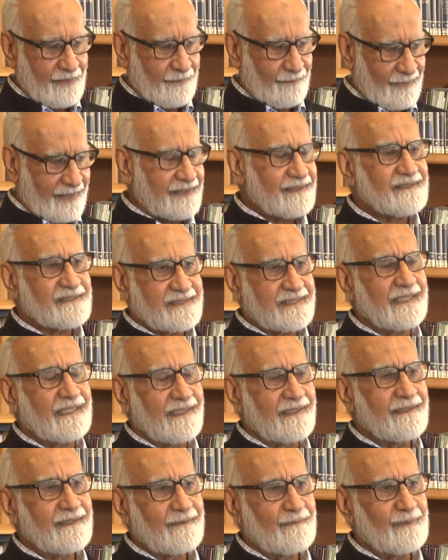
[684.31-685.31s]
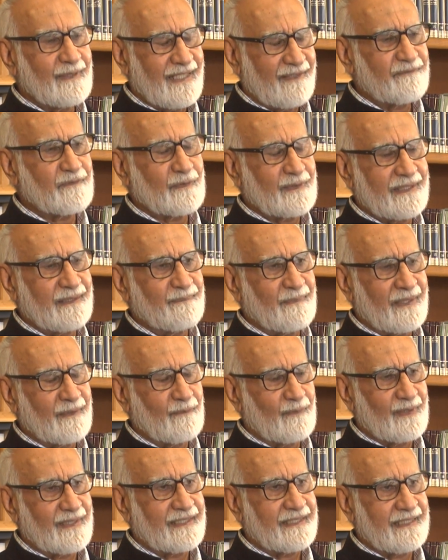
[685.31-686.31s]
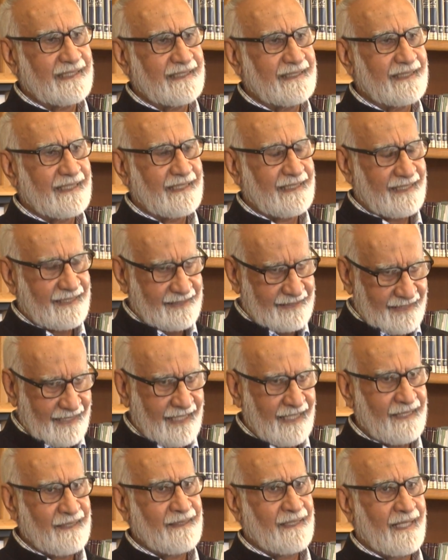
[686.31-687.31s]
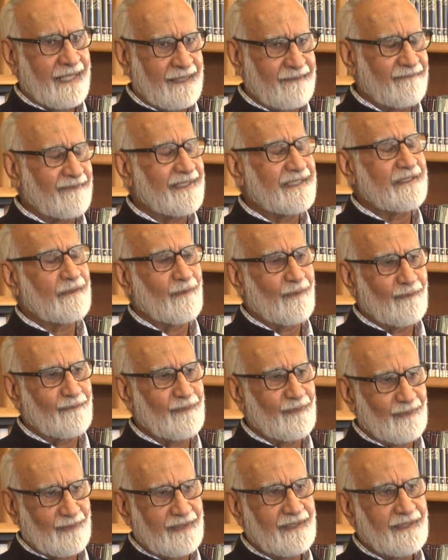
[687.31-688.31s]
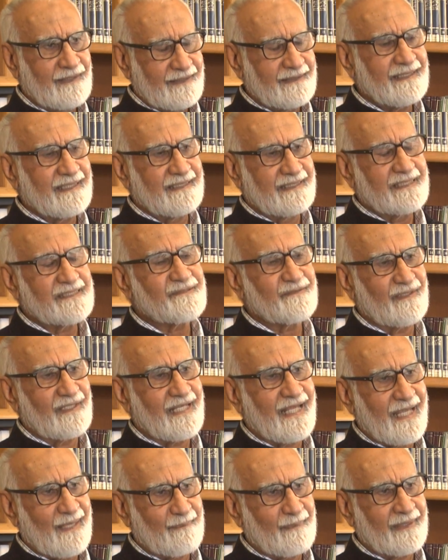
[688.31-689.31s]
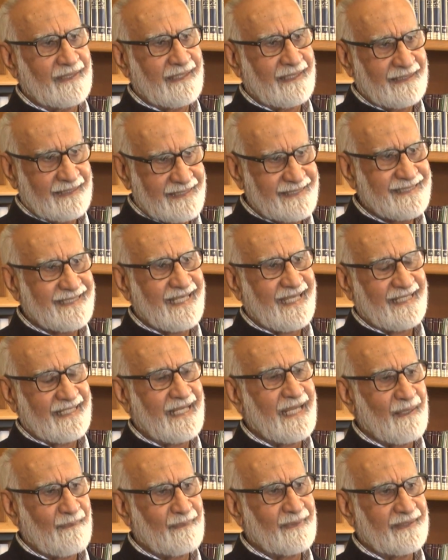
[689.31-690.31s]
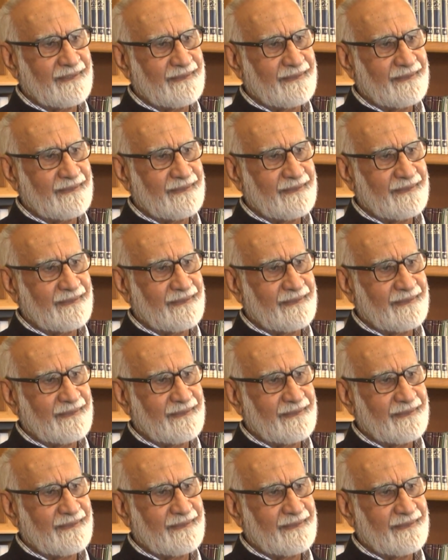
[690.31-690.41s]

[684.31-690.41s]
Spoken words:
But still, we have to keep on working, and I am very hopeful that this will happen and this can happen.